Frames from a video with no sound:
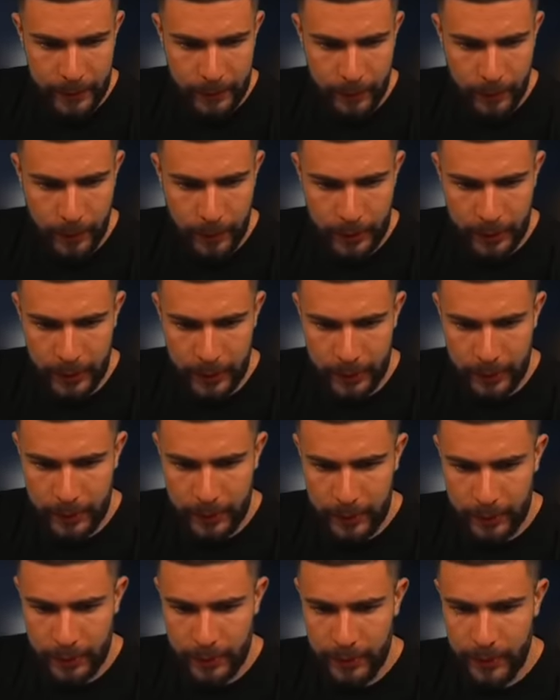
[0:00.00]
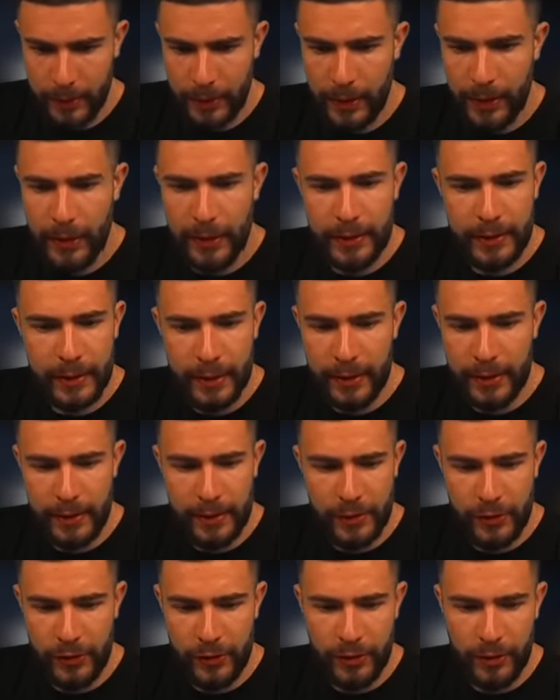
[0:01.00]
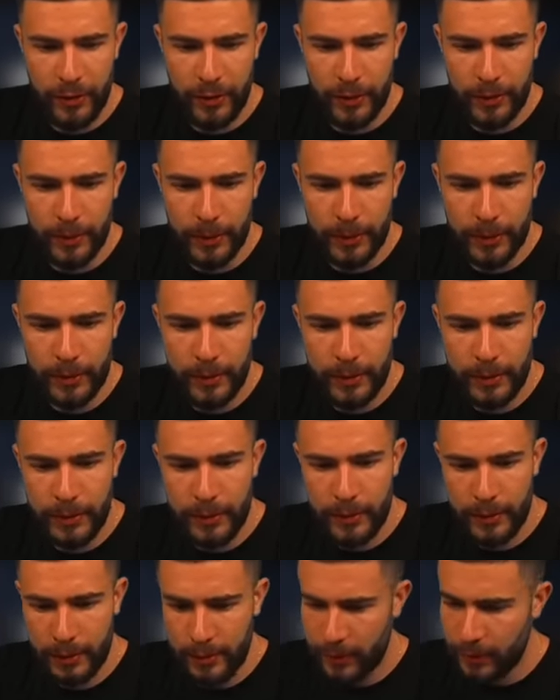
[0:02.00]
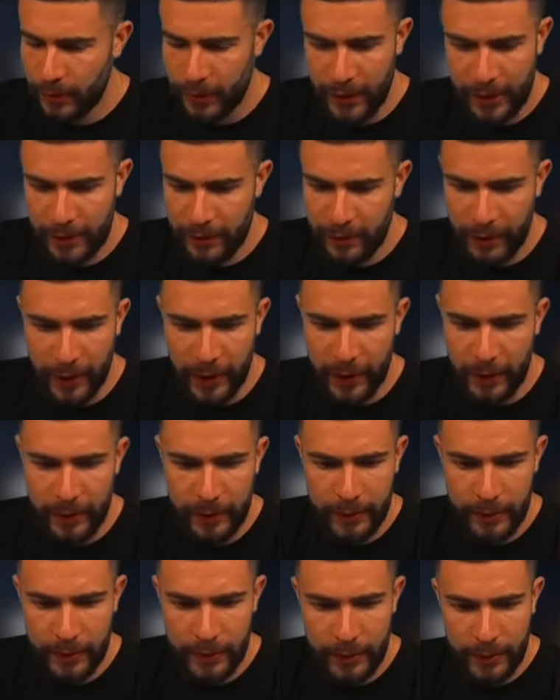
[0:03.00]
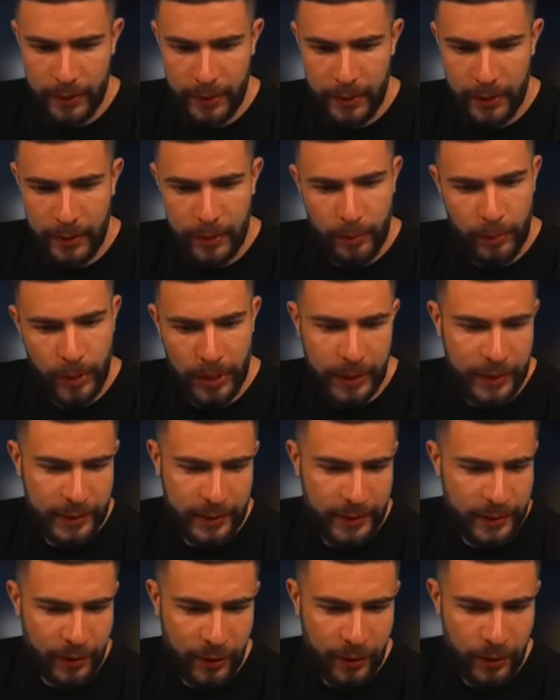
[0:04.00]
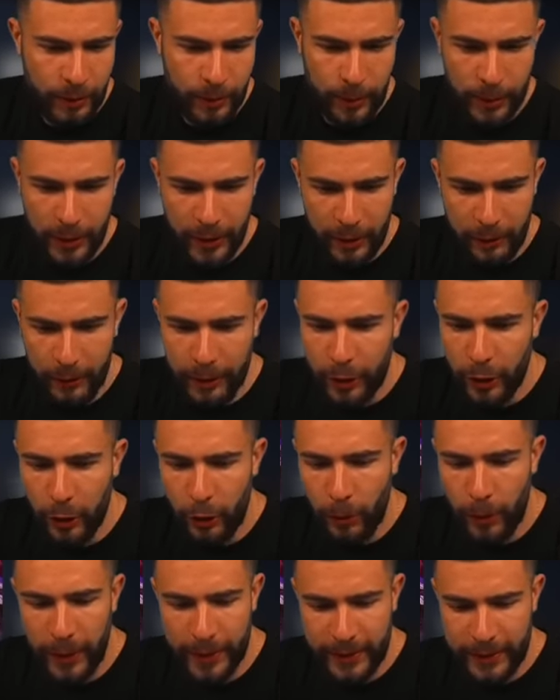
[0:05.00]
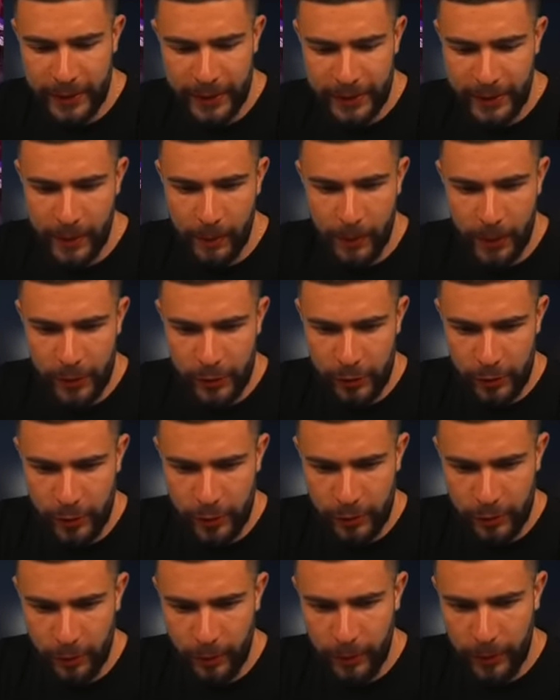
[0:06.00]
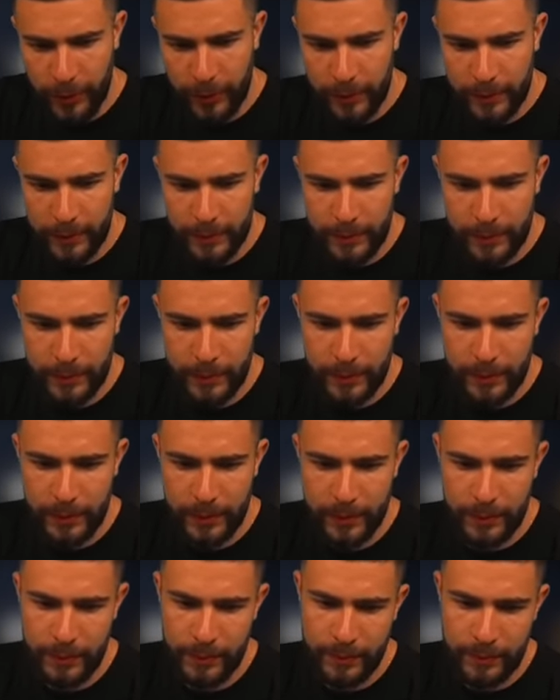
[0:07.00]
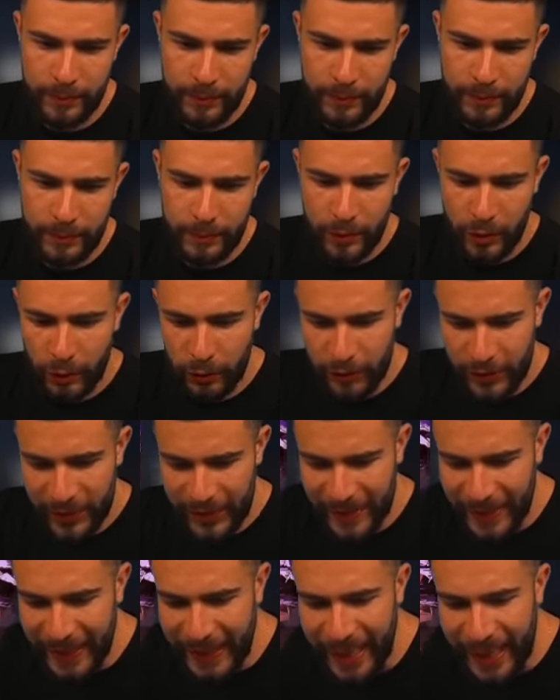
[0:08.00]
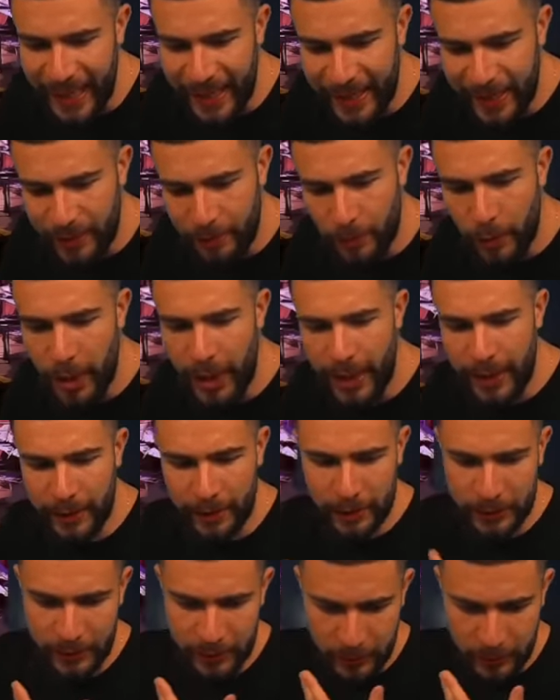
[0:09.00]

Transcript: multis. This is just horrible. That's fine, but this is horrible. Like, we don't want to see mysteries when we don't see any wilds,